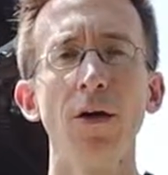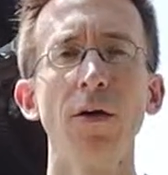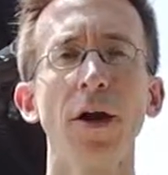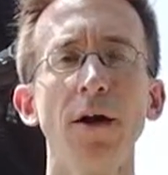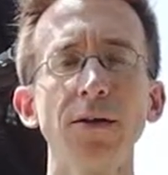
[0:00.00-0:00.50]

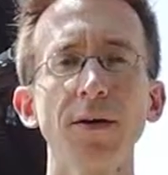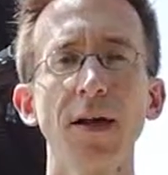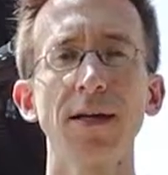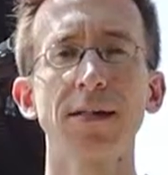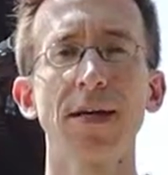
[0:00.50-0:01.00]
You can also
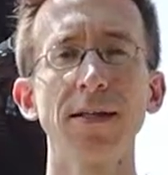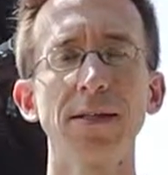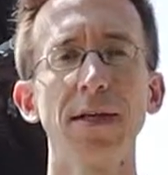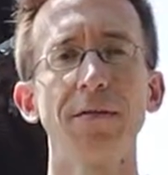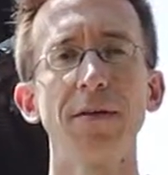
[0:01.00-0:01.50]
get a
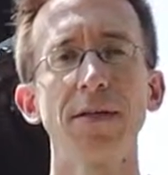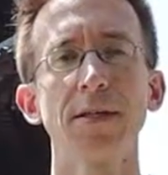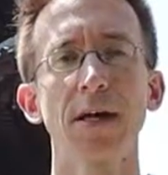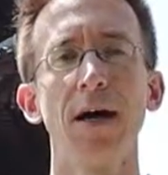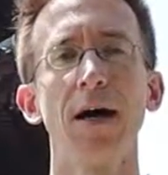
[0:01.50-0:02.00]
sense, if this
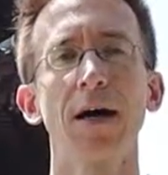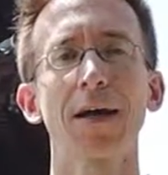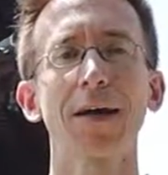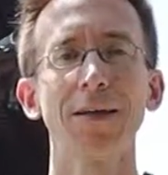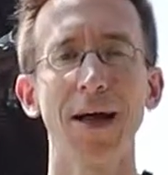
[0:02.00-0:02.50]
is a
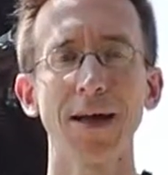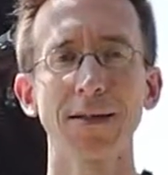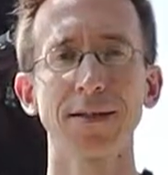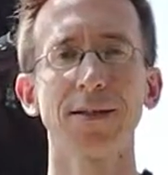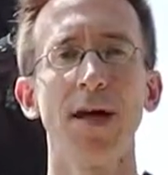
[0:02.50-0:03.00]

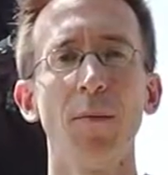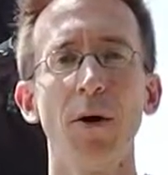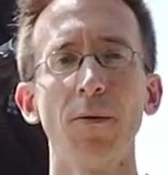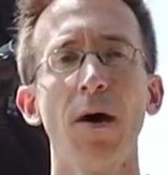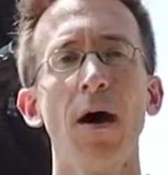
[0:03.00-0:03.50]
client
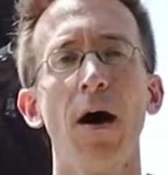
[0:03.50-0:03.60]
demo,